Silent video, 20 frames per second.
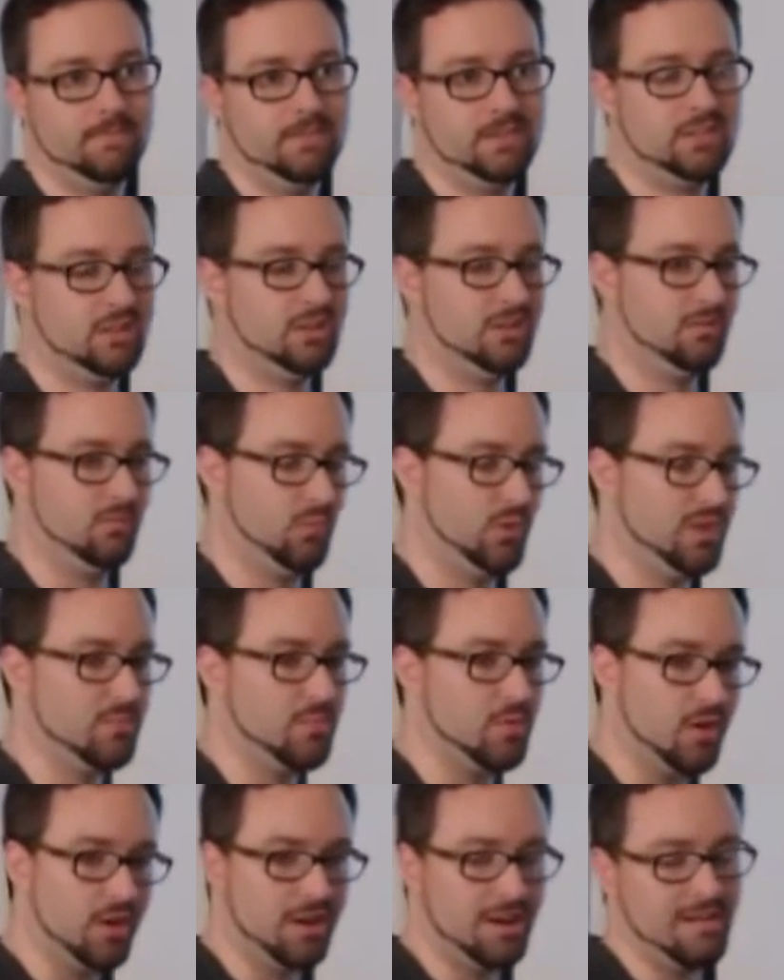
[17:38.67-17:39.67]
So when the
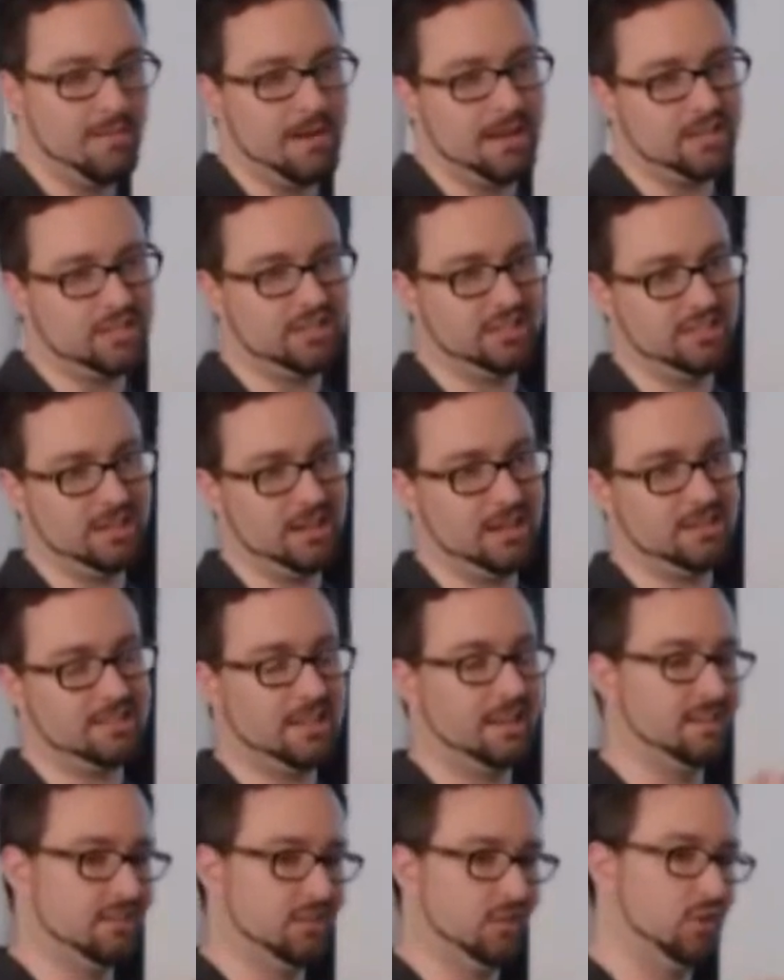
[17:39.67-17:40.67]
program Apache starts, it
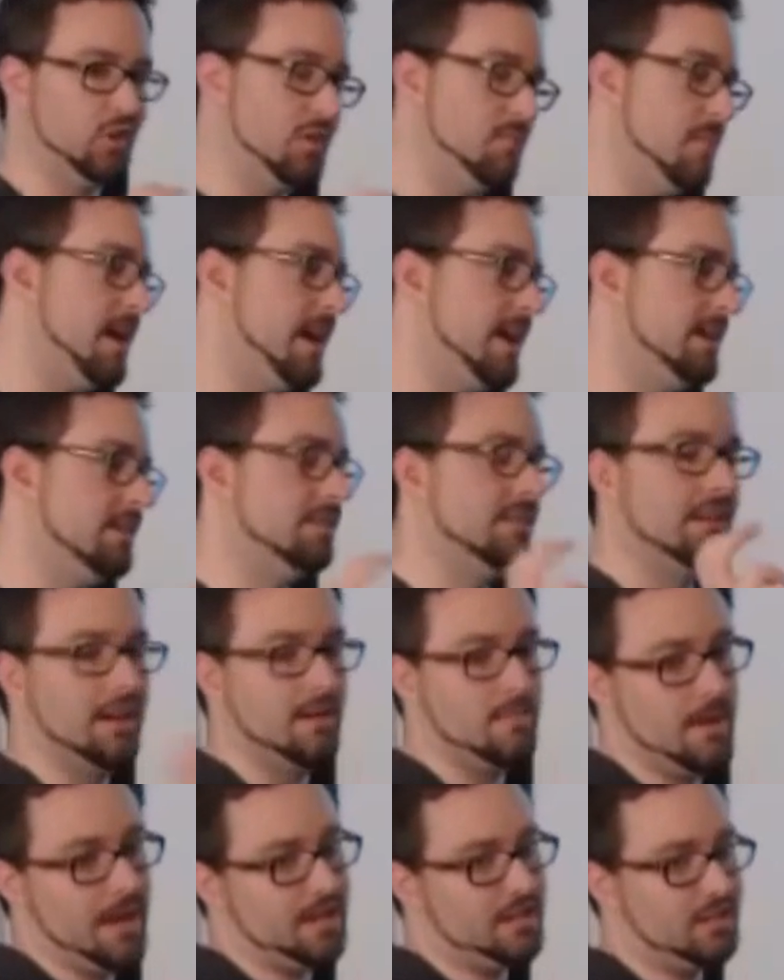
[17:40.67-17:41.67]
has the domain
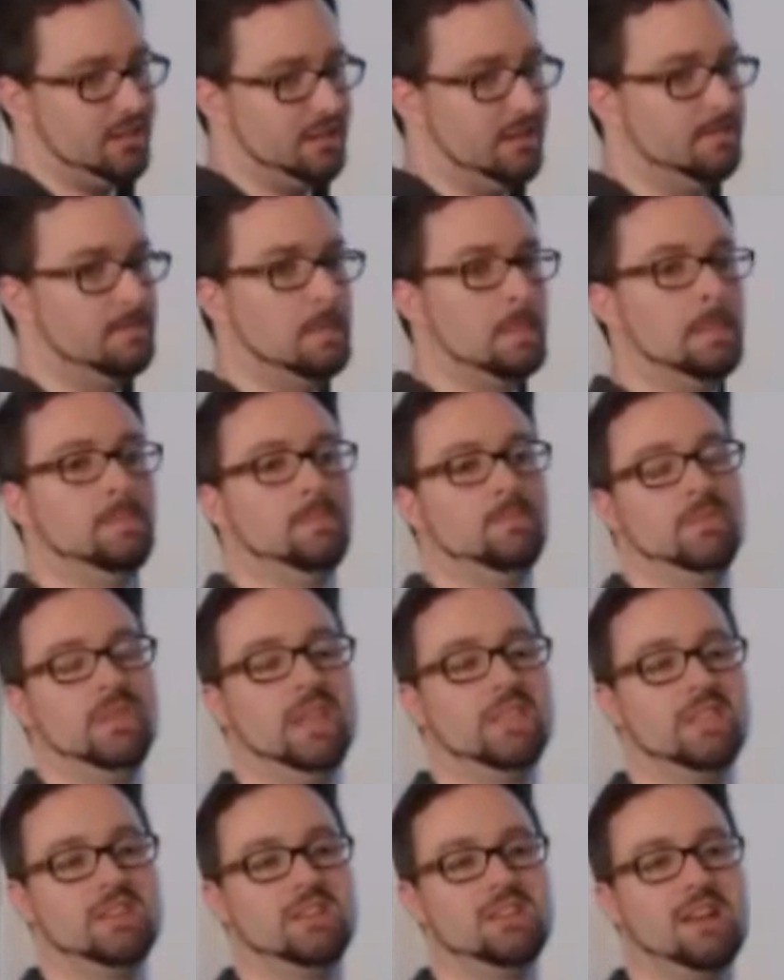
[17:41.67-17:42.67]
Apache,
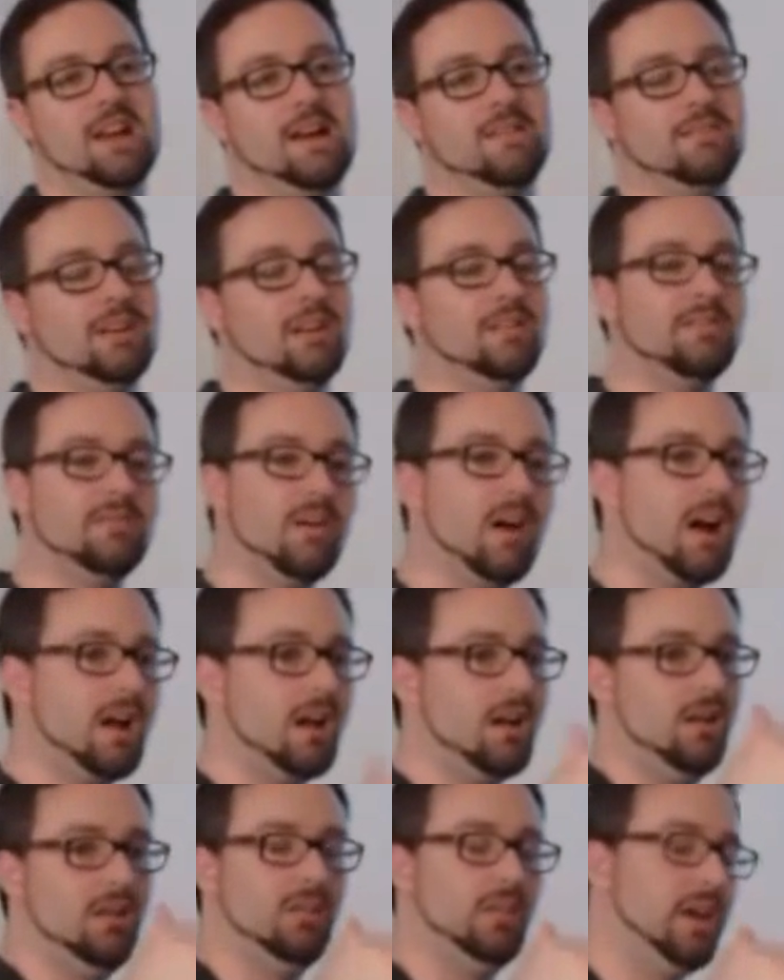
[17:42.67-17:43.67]
and then you have a
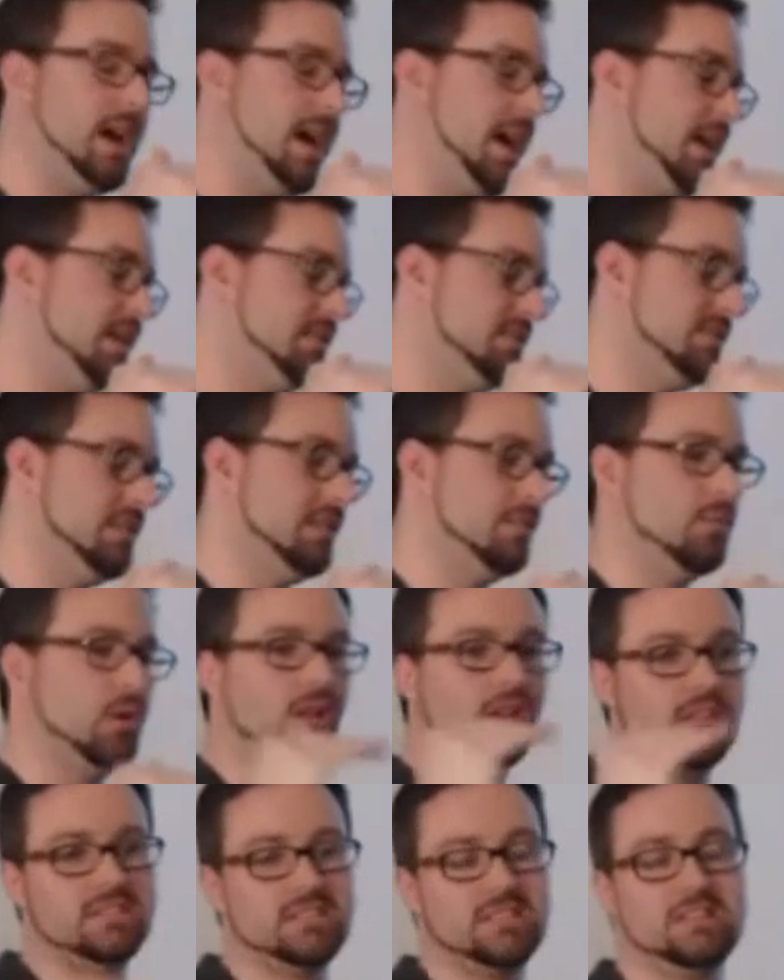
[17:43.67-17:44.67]
file that has a
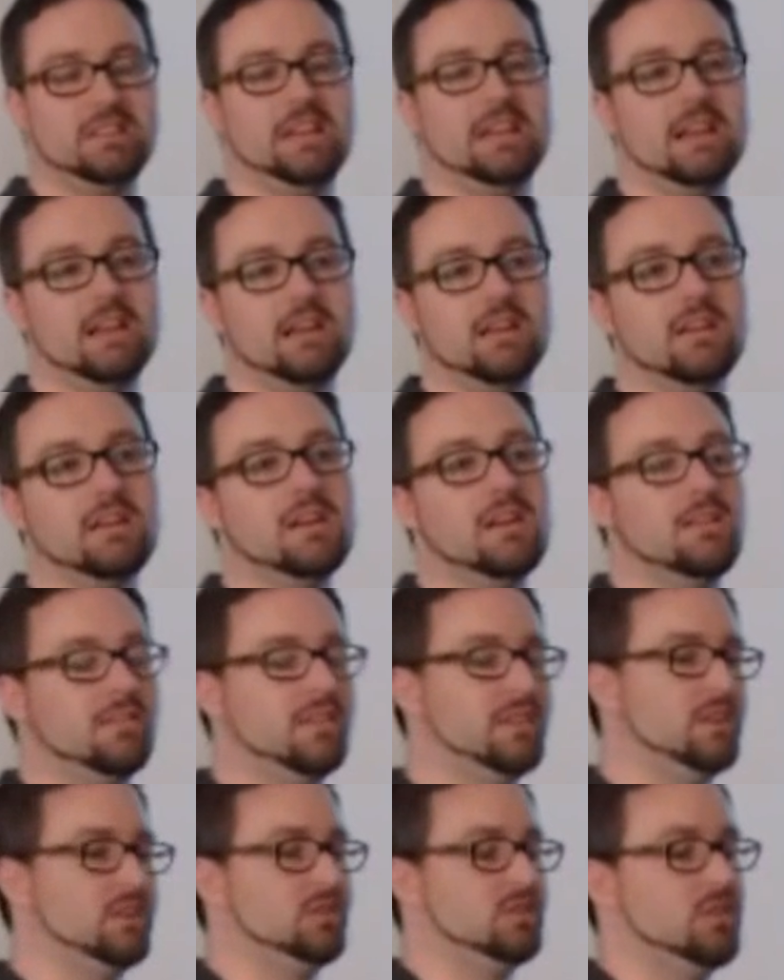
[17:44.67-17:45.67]
policy in it
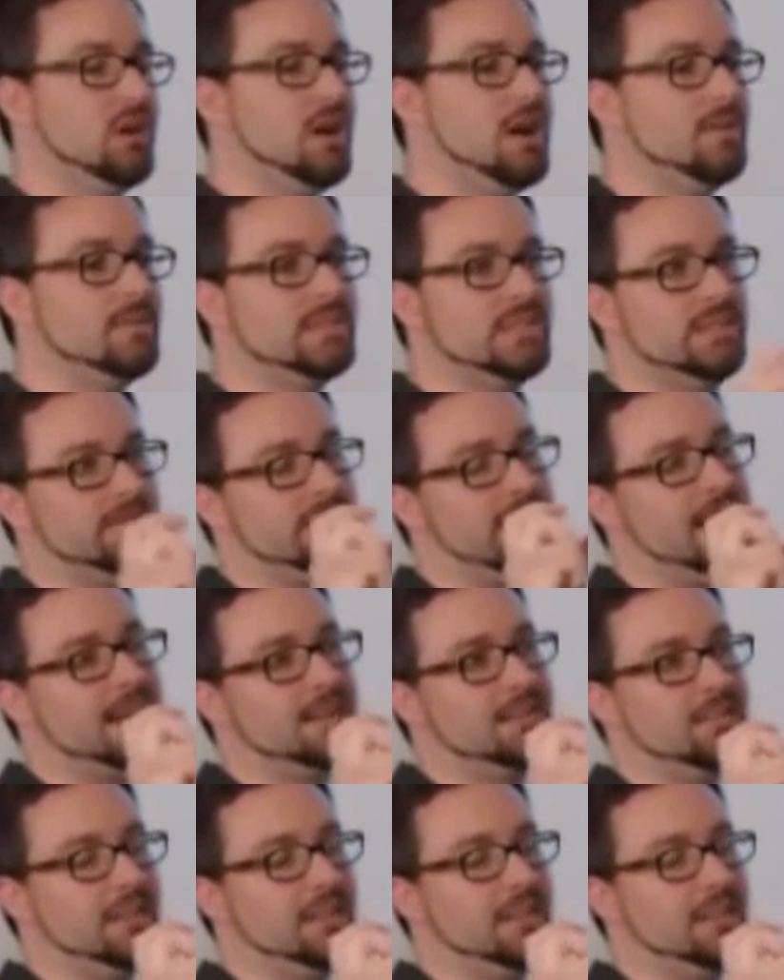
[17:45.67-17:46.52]
that describes the fact